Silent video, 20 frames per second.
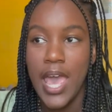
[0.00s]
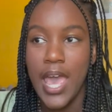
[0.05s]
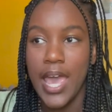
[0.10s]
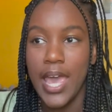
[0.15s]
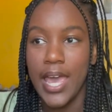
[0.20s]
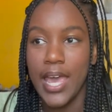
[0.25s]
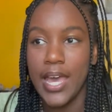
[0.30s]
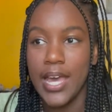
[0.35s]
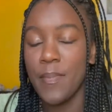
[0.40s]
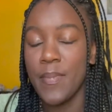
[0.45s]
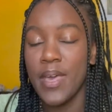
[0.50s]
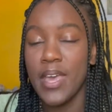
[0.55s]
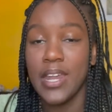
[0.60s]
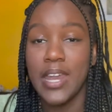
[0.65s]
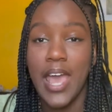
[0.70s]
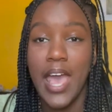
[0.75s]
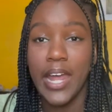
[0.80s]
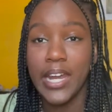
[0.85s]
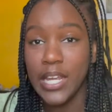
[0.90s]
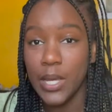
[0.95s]
And in
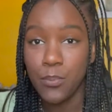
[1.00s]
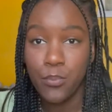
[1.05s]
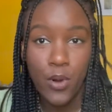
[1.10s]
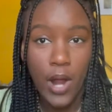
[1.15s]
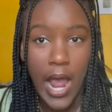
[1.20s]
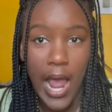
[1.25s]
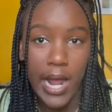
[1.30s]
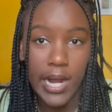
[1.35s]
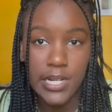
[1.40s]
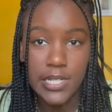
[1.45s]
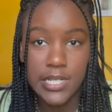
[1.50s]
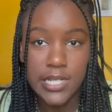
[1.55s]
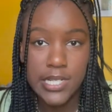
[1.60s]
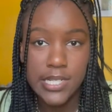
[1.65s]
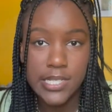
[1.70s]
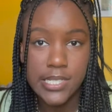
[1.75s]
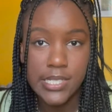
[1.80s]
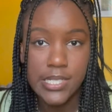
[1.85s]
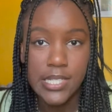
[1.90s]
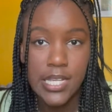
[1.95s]
any
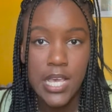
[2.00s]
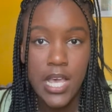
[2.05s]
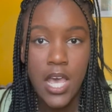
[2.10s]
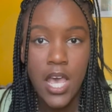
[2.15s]
practice,